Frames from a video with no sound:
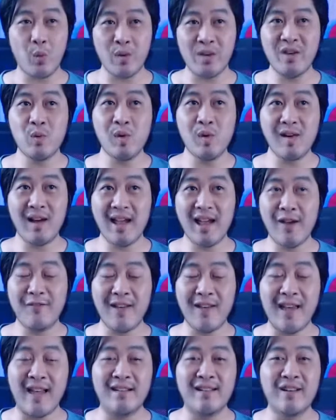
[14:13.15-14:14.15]
we will
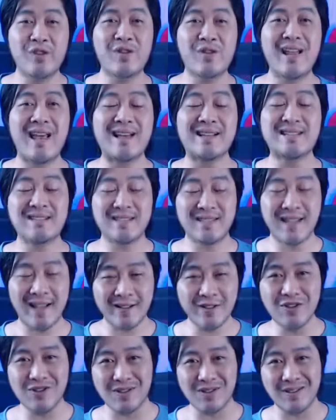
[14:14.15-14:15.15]
have another
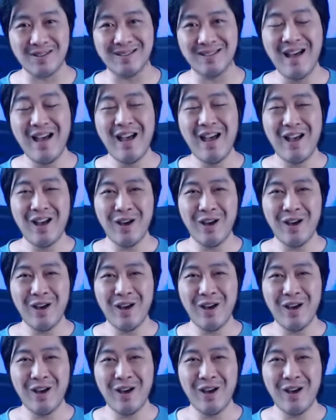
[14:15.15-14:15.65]
extension